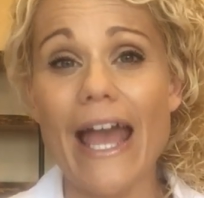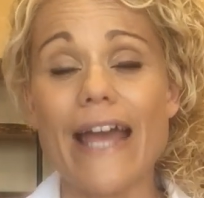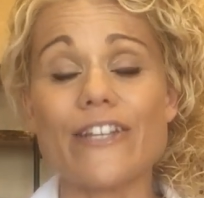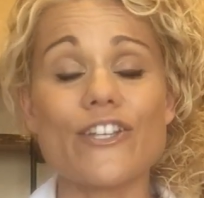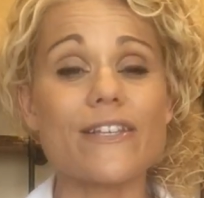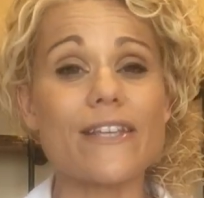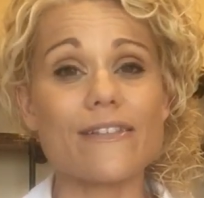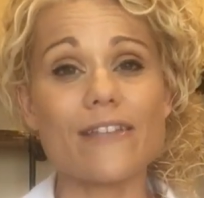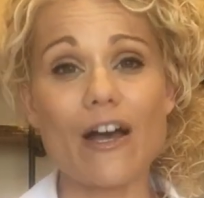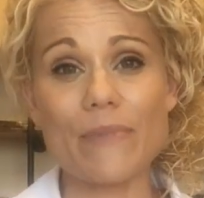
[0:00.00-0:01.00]
And just
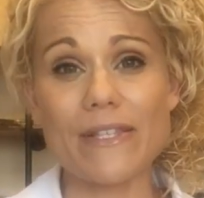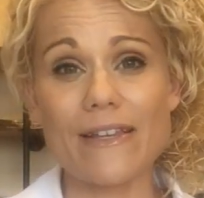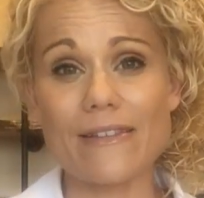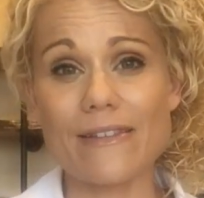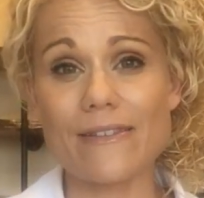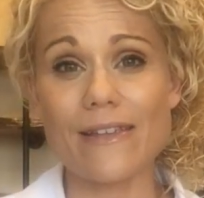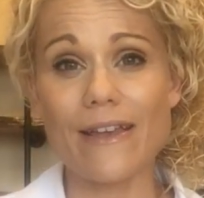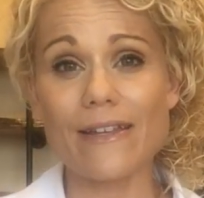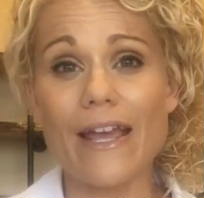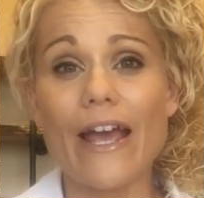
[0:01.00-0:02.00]
as Thomas Edison
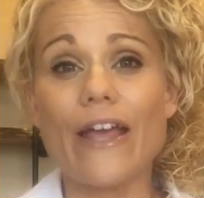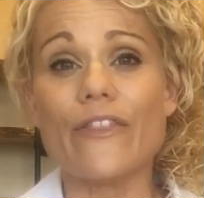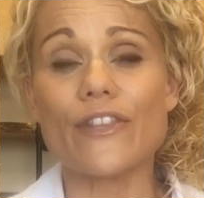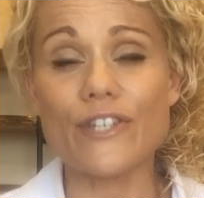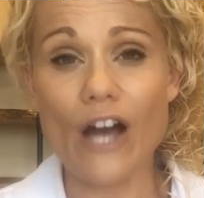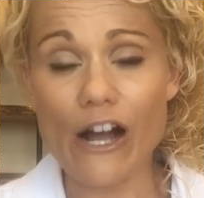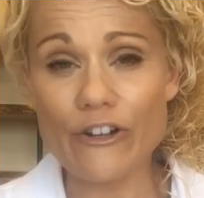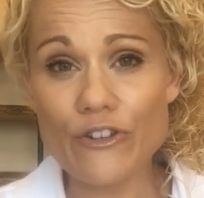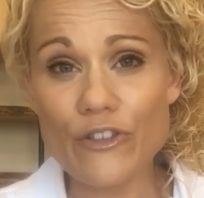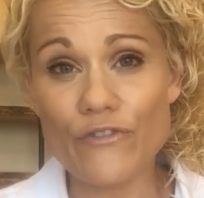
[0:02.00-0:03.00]
said, the
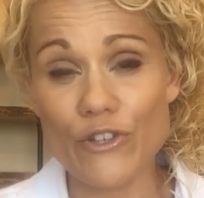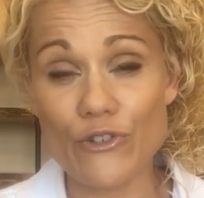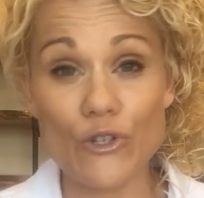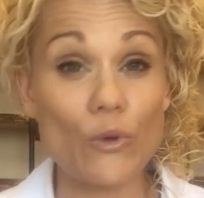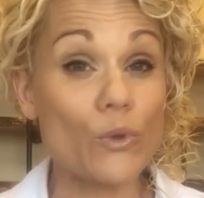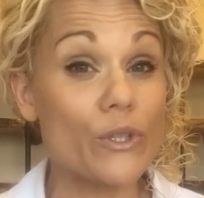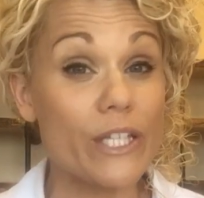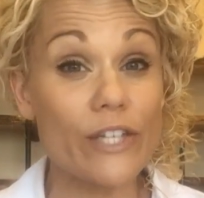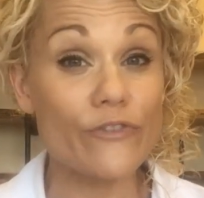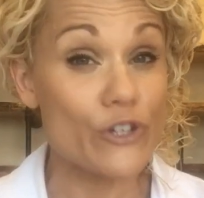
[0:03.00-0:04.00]
doctor of the future will
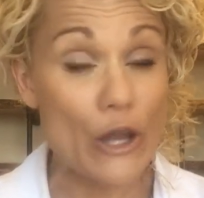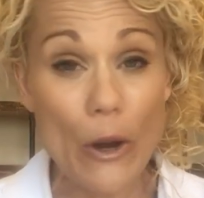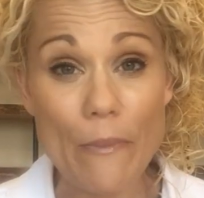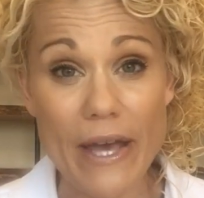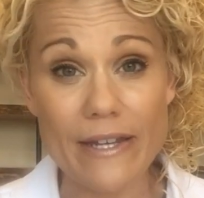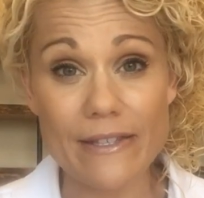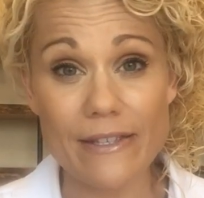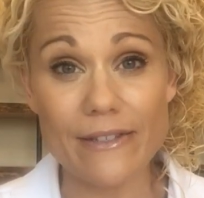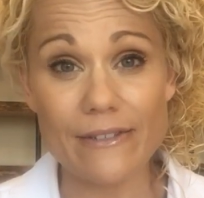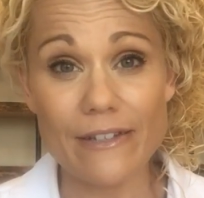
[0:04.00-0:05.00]
give no
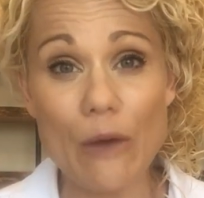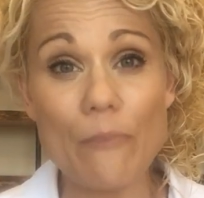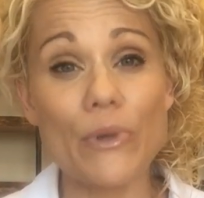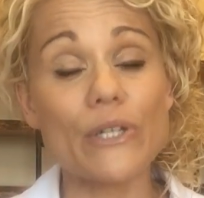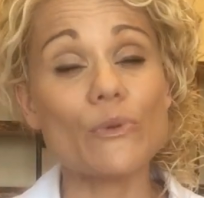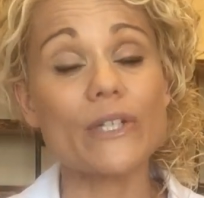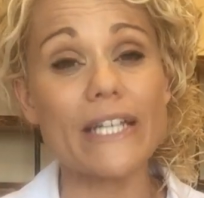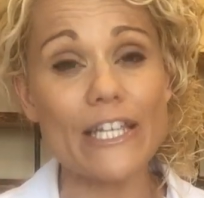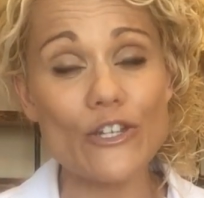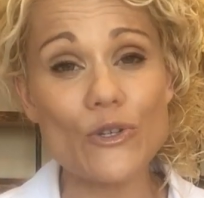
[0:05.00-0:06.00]
medicine, but will
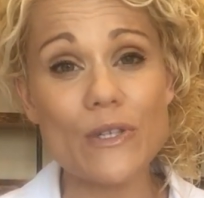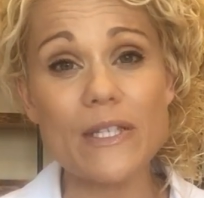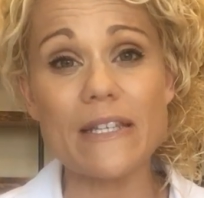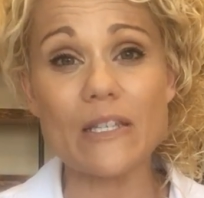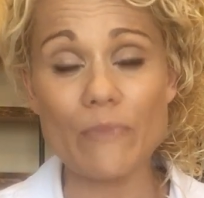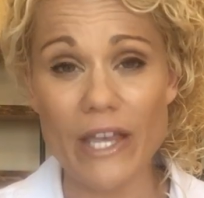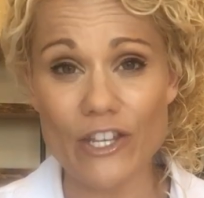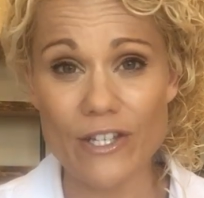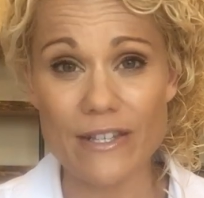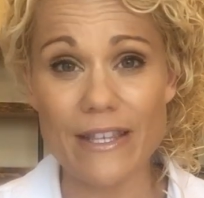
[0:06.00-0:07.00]
interest his
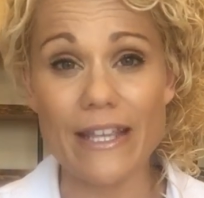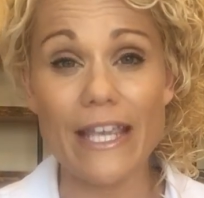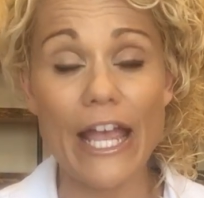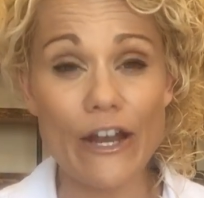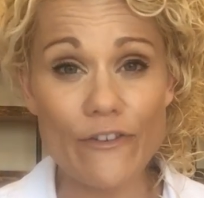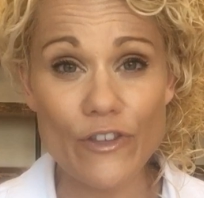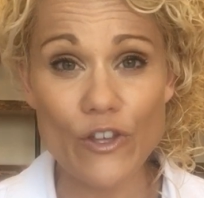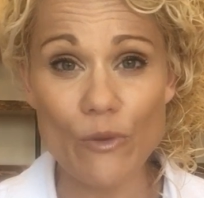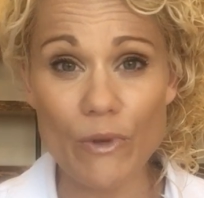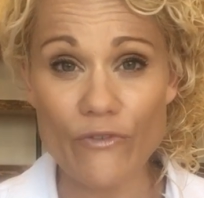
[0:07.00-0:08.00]
patients in care of the
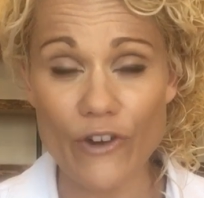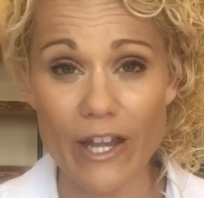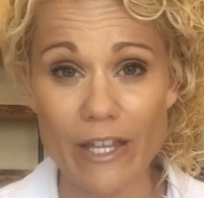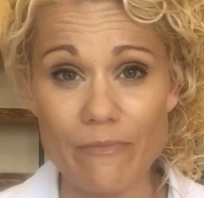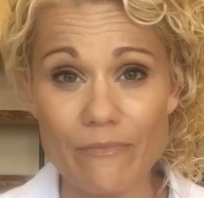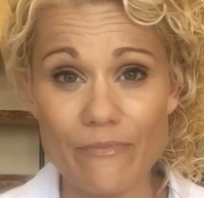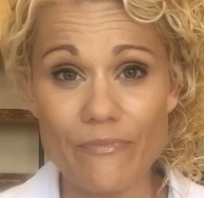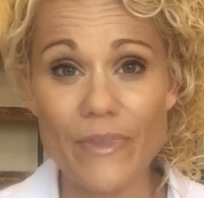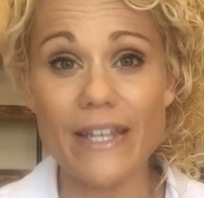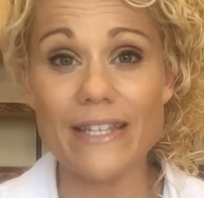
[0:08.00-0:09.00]
human frame,
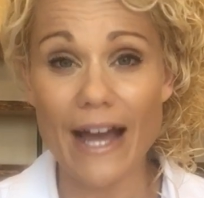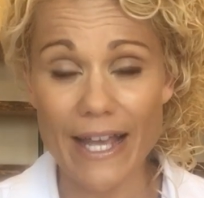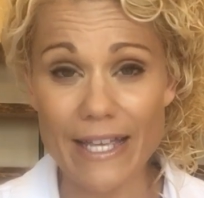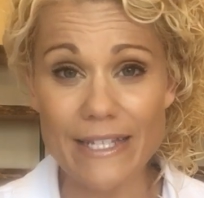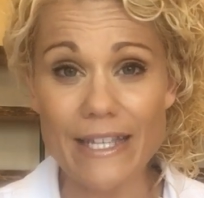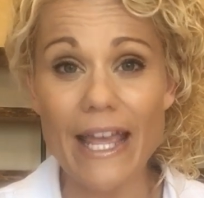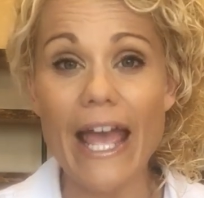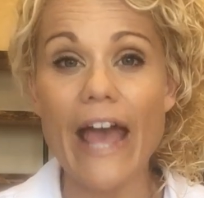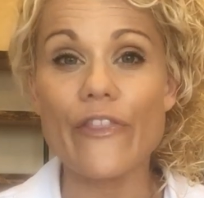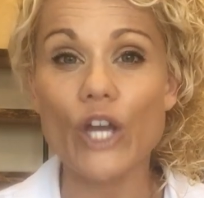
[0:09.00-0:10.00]
diet,
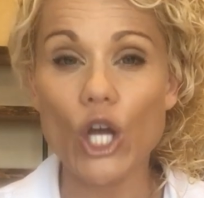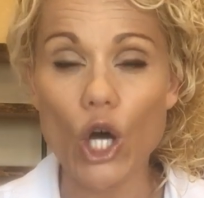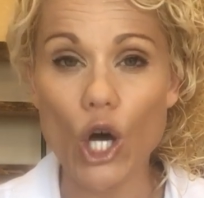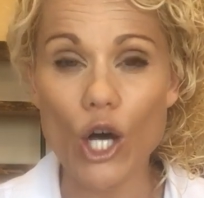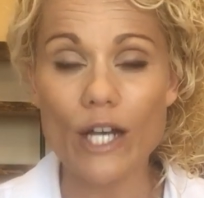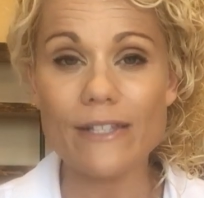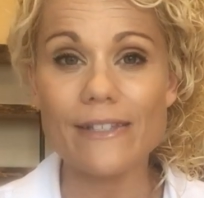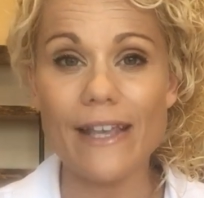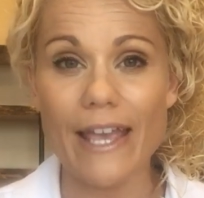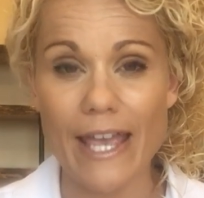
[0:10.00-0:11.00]
and the
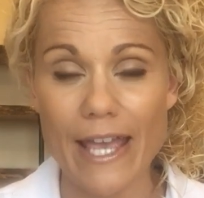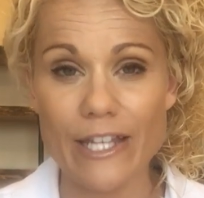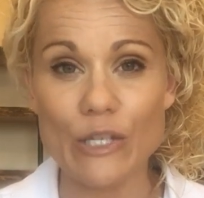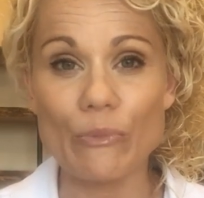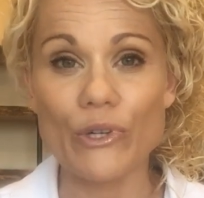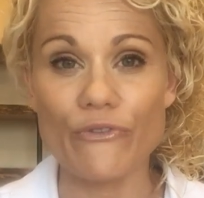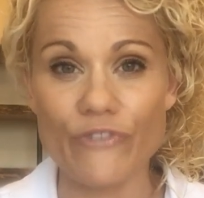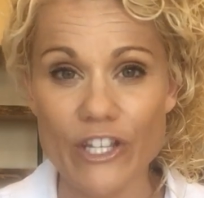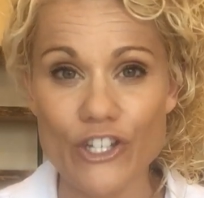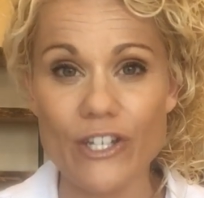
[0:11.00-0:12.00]
cause and
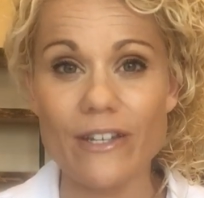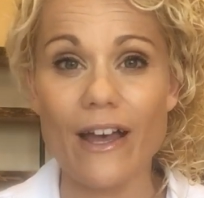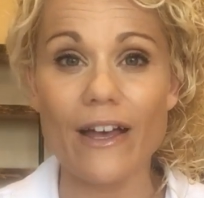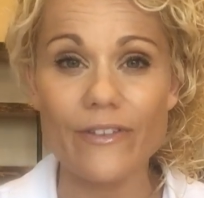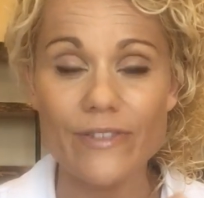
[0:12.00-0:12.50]
prevention of